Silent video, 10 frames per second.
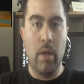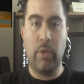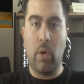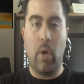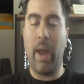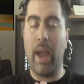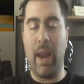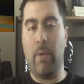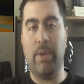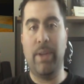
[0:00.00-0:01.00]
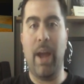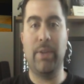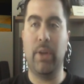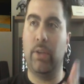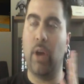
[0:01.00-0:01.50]
so anyways,
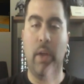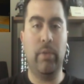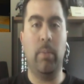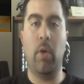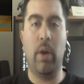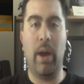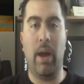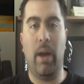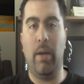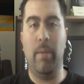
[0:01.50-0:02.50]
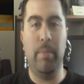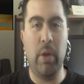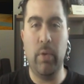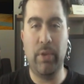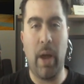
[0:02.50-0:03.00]
guys, uh, tons of more uh,
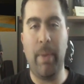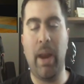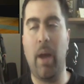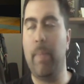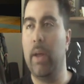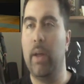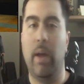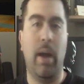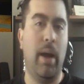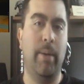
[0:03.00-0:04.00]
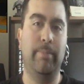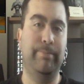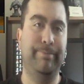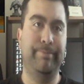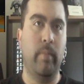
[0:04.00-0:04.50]
news coming up.
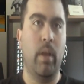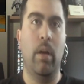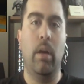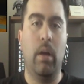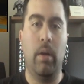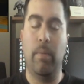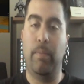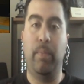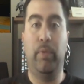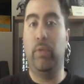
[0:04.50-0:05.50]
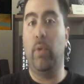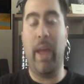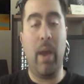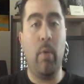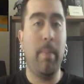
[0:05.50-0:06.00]
Um,
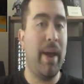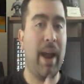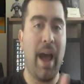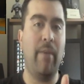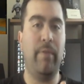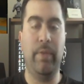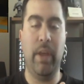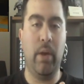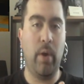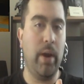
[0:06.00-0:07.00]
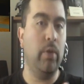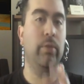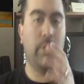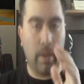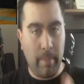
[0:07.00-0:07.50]
today we might have the
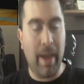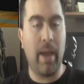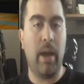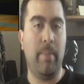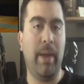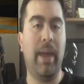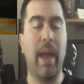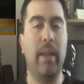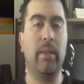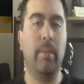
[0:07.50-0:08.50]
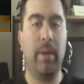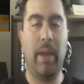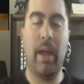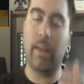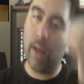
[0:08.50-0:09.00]
Kratos uh, ma uh, maquette, the
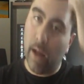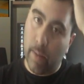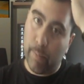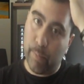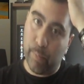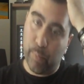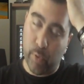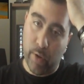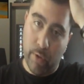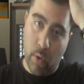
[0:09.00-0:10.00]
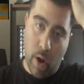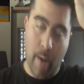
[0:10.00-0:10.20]
maquette uh, preview